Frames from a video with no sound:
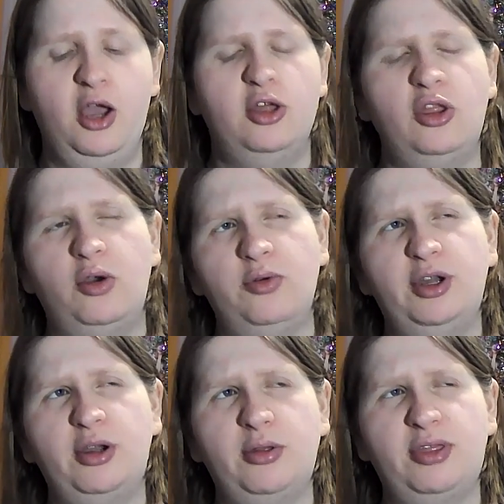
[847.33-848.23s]
So
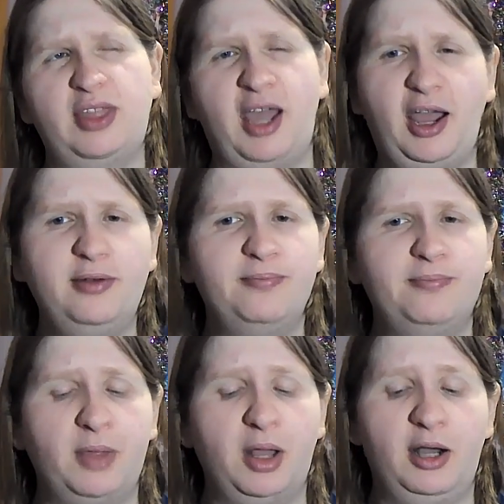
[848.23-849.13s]
there's that.
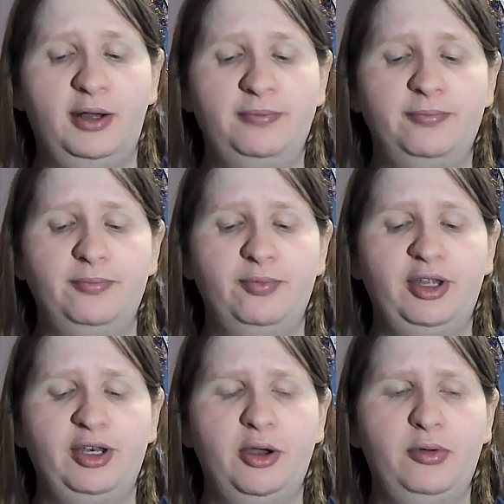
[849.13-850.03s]
Um, we
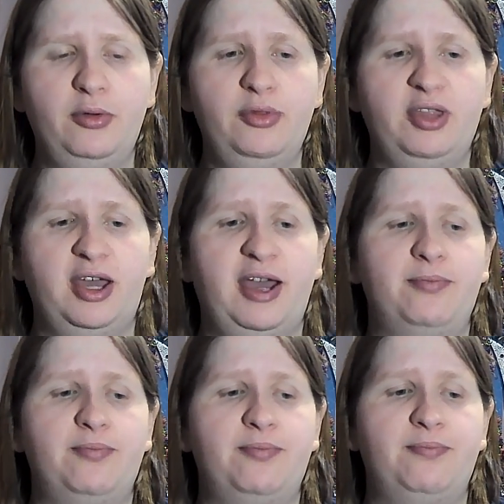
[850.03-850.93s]
know that